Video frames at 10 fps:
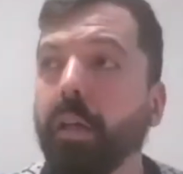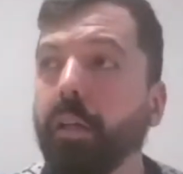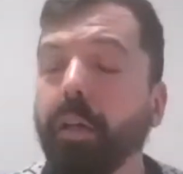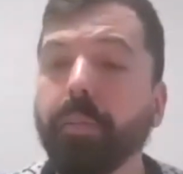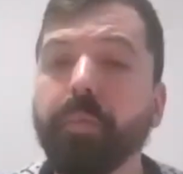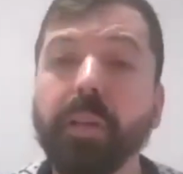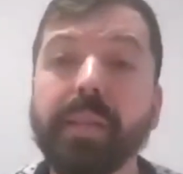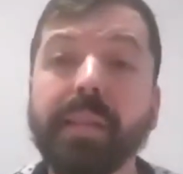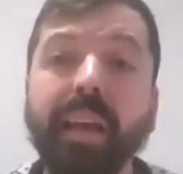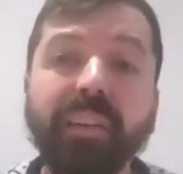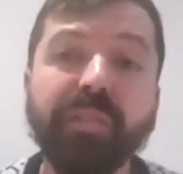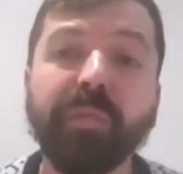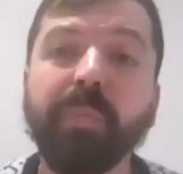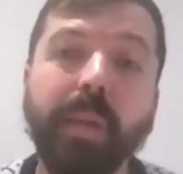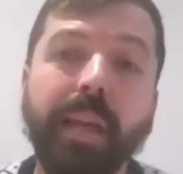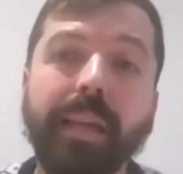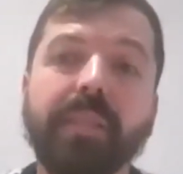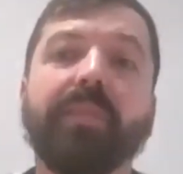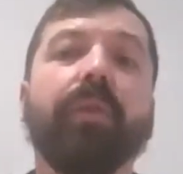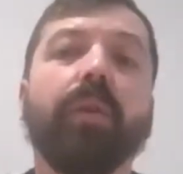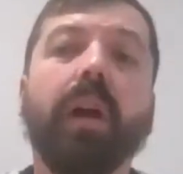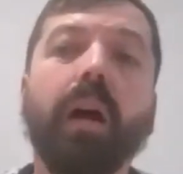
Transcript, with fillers: uh, a safe place for